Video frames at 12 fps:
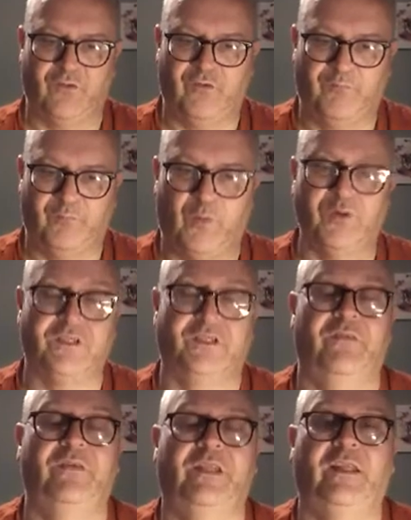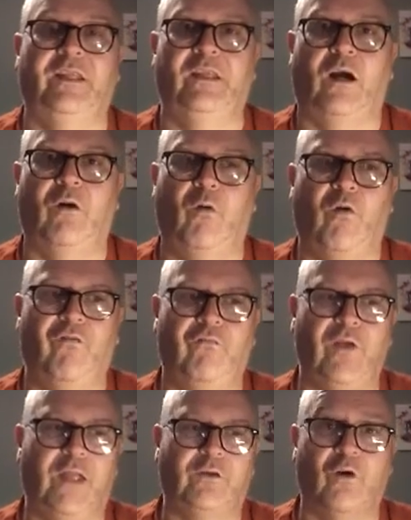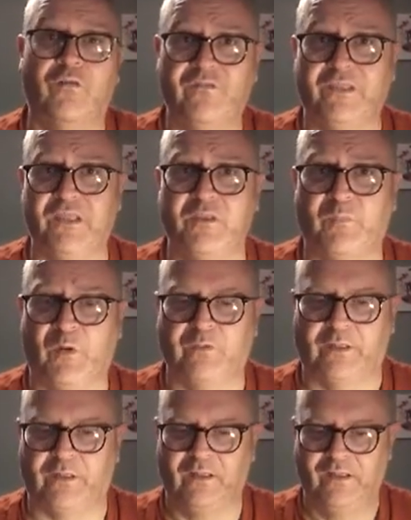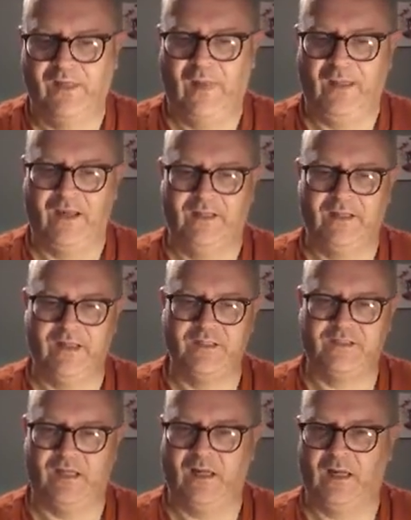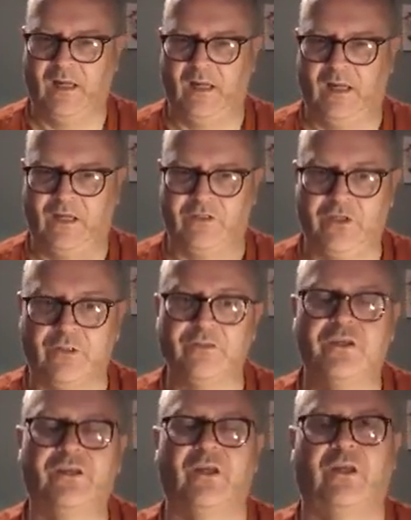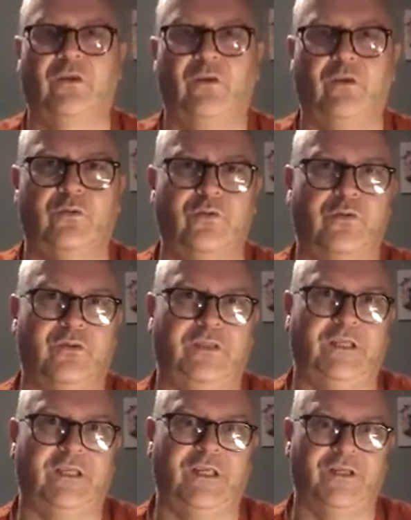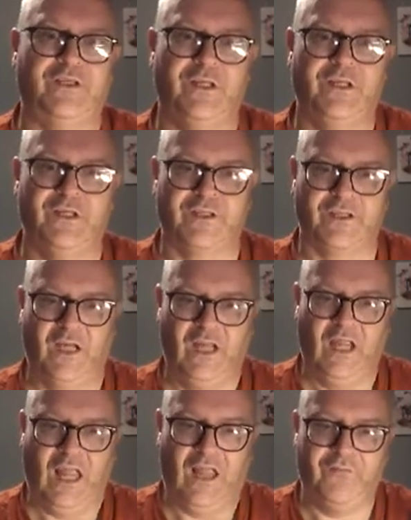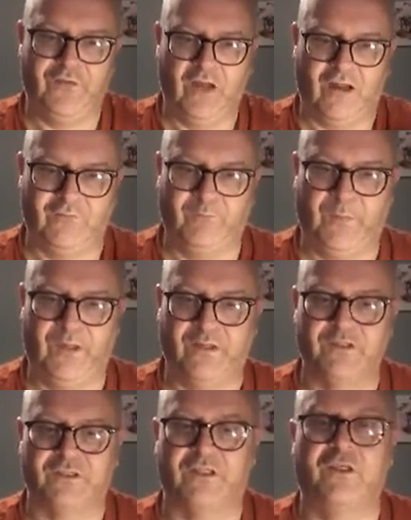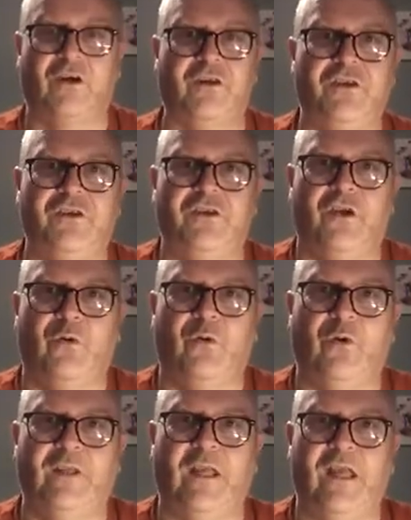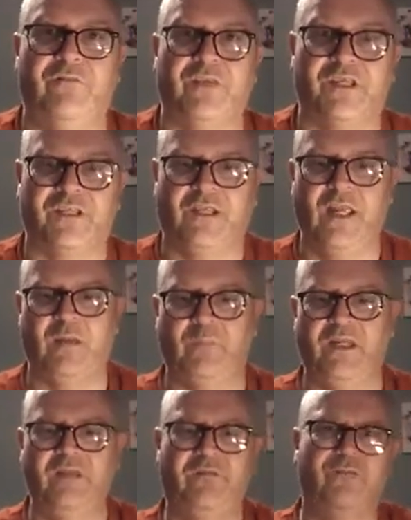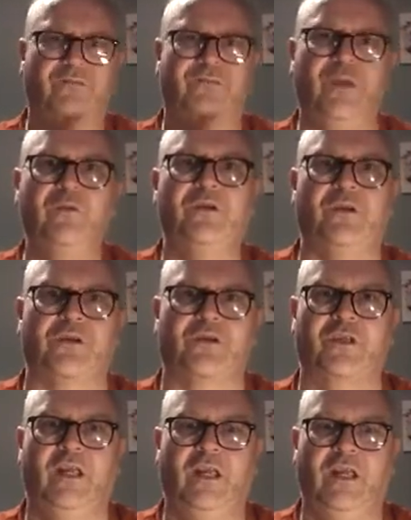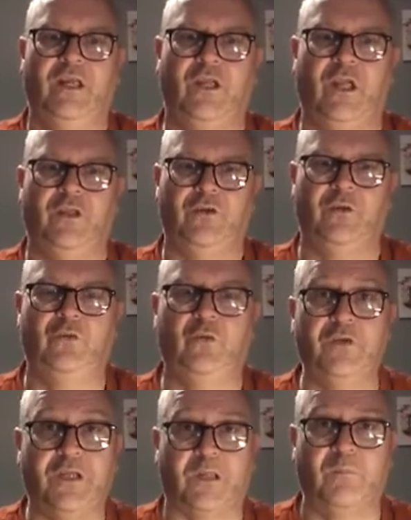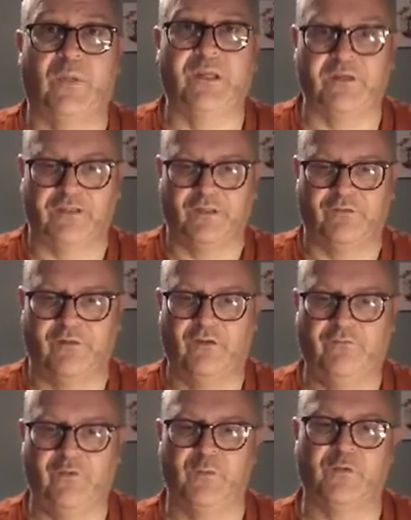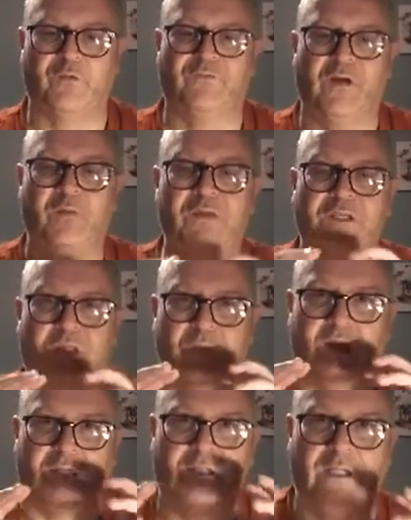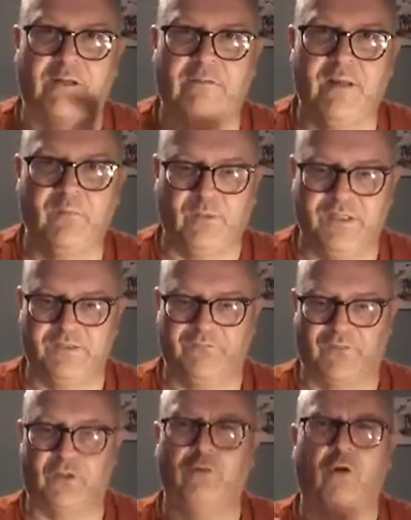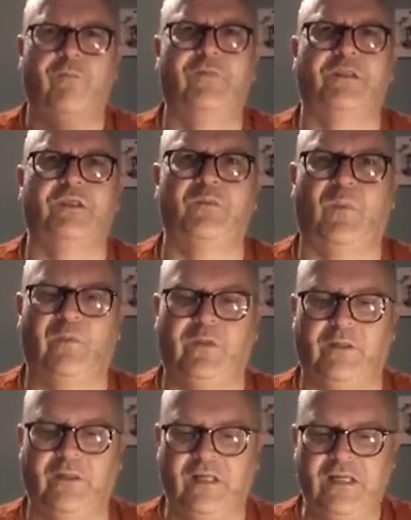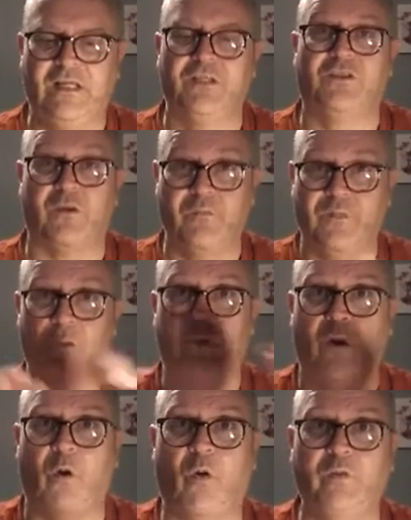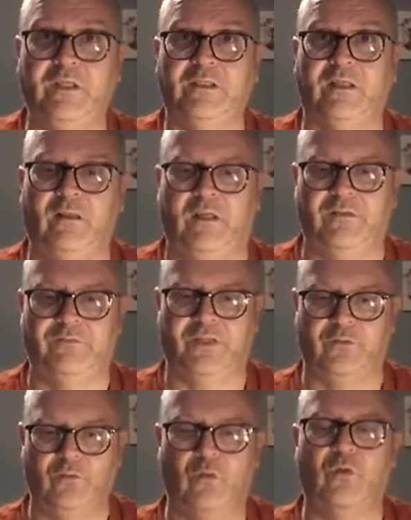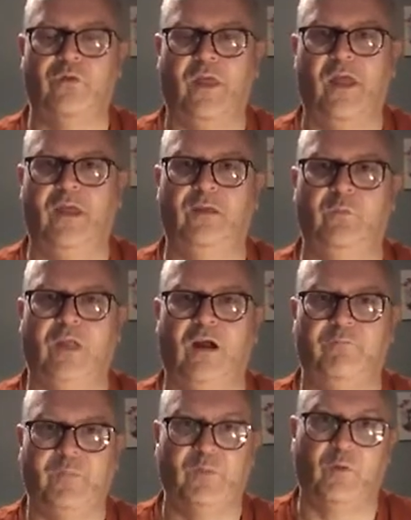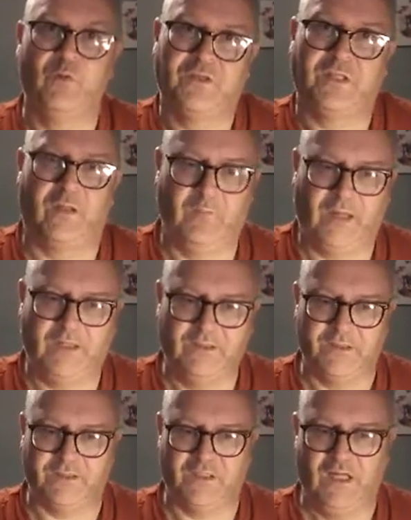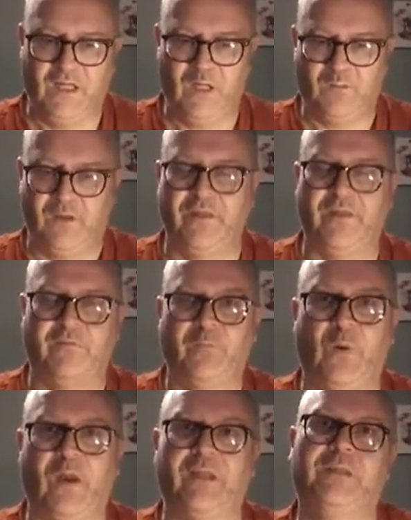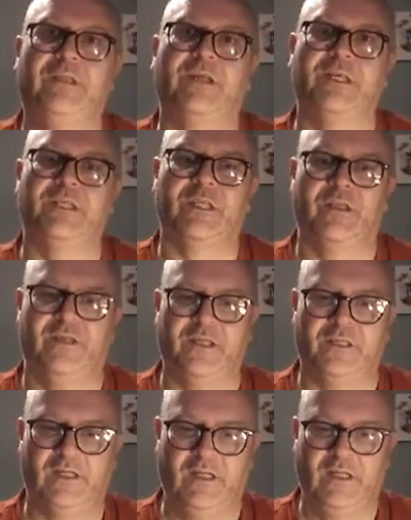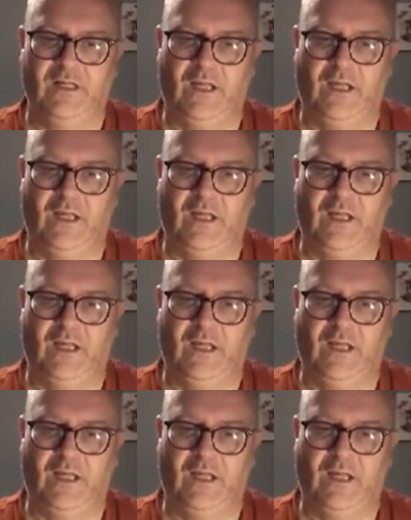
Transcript: of positivity, of confidence building. And as a youngster who goes through teenage years, if you have parents encouraging you on at every step, even failures, you know you can pick yourself up from. So families can be a great place for confidence building, something that we all need in life, to know that we have people who stand behind us, but they've put into us this